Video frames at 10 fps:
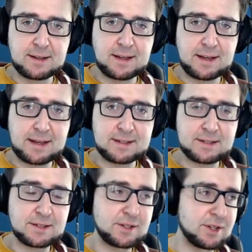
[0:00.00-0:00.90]

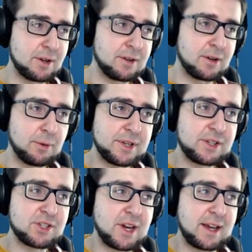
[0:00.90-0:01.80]
and uh, always
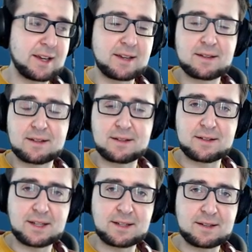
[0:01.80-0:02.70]
check
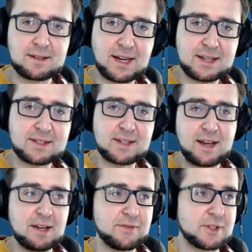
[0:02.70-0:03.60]
the next
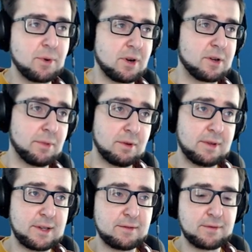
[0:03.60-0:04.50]
tile if it's walkable.
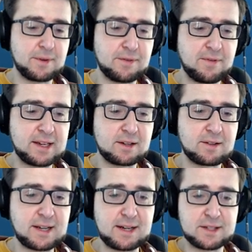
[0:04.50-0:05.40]
And if we find a
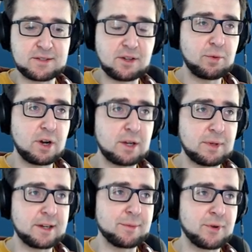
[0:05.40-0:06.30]
tile that's not
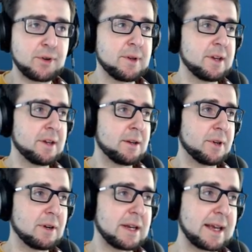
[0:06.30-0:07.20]
walkable anymore, we
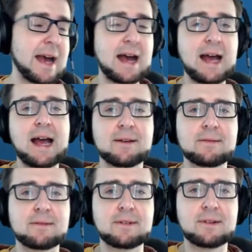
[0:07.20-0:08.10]
go like, aha,
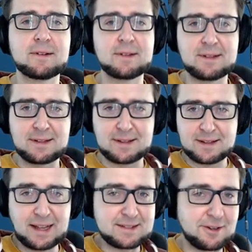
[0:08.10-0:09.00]

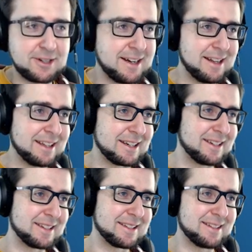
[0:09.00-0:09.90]
that's our tile that,
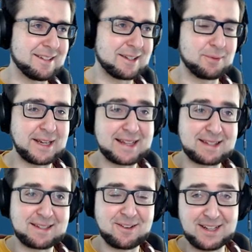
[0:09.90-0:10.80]
that's, that
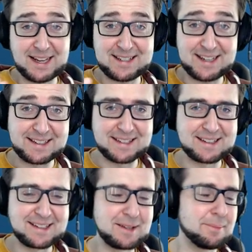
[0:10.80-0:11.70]
gets going to get hit
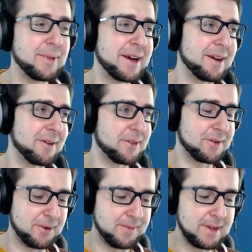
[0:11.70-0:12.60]
by our
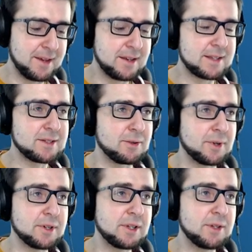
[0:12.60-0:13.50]
throw. So we're
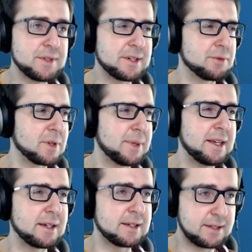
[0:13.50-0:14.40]
going to use a
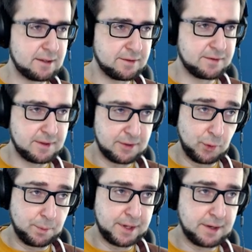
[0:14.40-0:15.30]
repeat until a
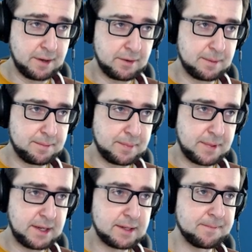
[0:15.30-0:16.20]
loop here,
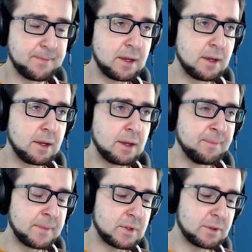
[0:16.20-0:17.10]
repeat.
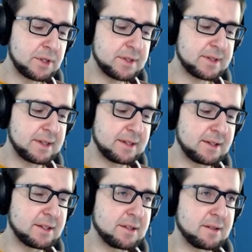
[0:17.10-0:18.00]
So there's, uh,
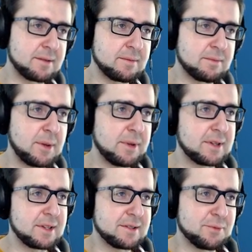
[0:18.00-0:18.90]
maybe
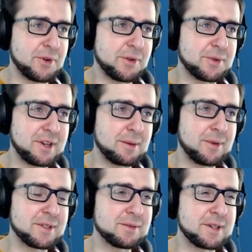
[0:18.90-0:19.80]
this is worth talking
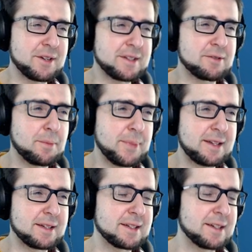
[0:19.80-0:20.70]
about. So there's repeat
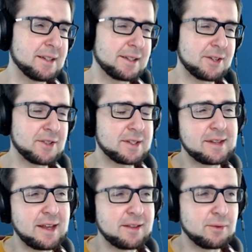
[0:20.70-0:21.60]
until, and there's
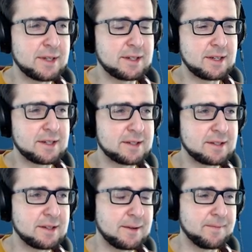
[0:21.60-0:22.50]
another one that
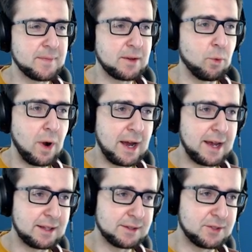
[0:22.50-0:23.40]
is um,
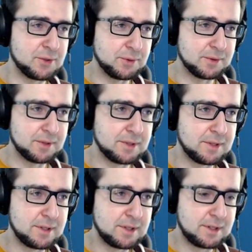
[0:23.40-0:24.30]
while do.
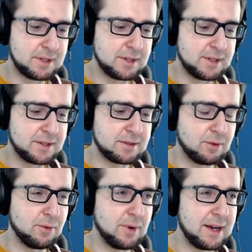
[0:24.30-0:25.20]
So
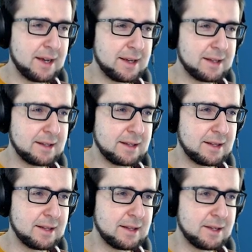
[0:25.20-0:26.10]
while
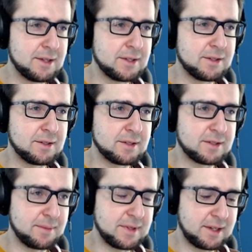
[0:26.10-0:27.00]

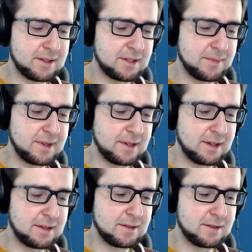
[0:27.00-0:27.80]
something, something,